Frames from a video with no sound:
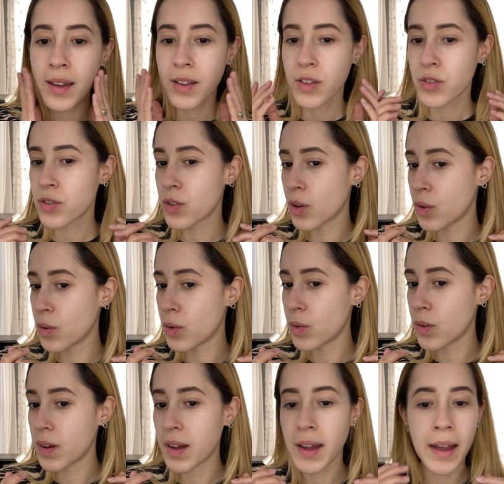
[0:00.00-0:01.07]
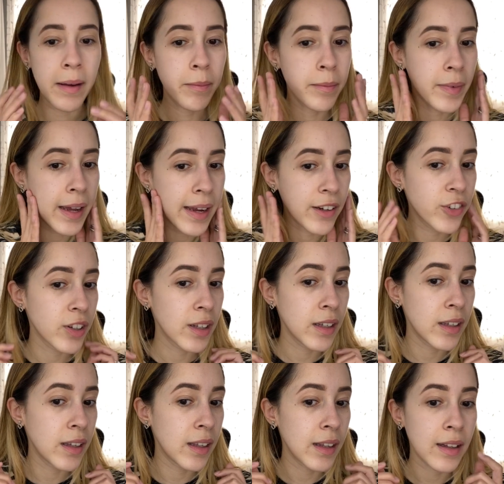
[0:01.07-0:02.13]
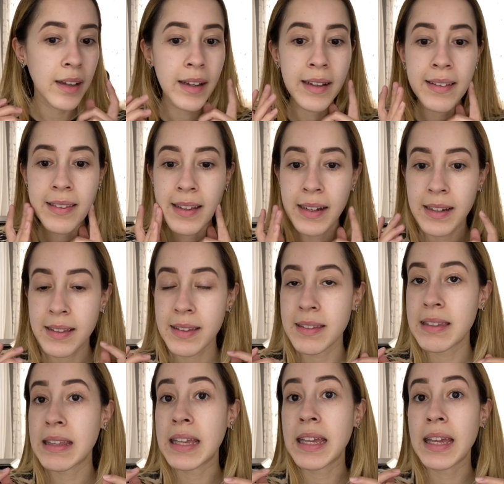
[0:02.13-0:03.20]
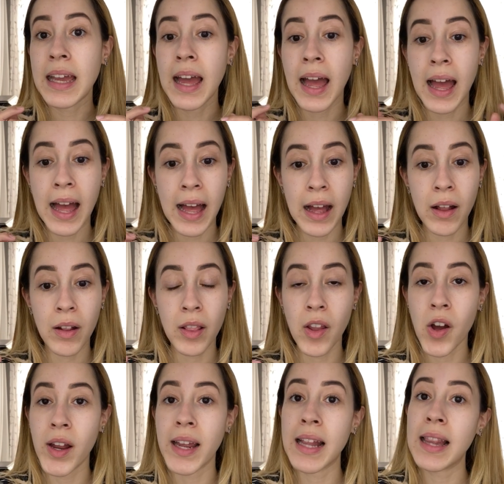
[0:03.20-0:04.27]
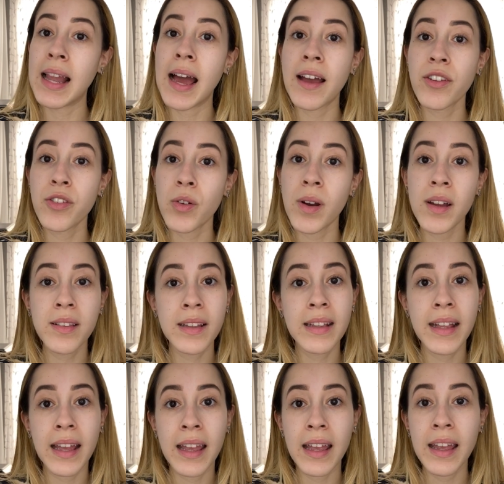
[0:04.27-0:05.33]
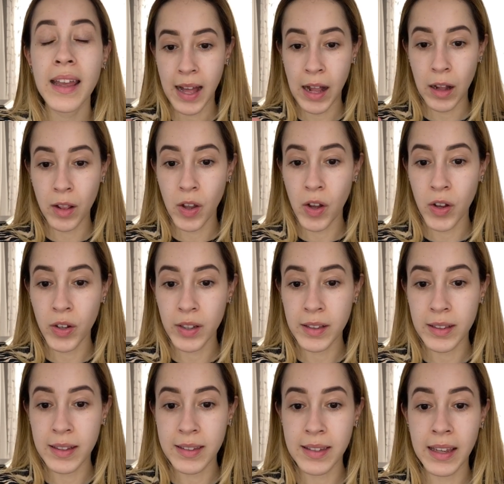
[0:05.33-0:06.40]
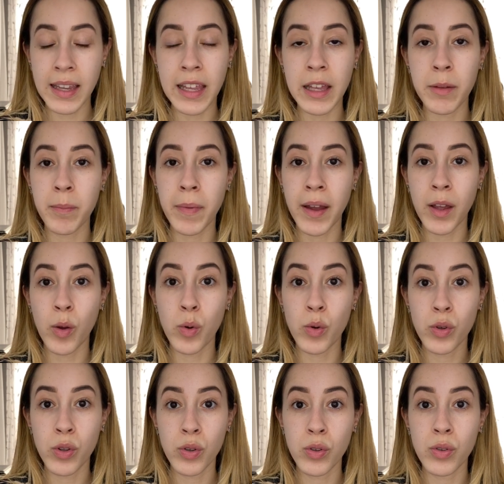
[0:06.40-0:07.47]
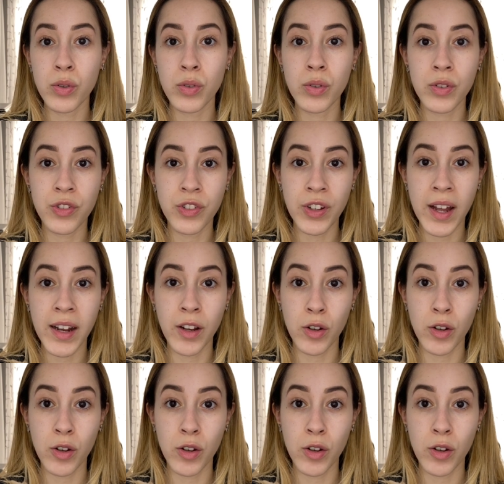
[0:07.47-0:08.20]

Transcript: So I'm actually excited to see how long it lasts throughout the day. How long does it keep my oil shine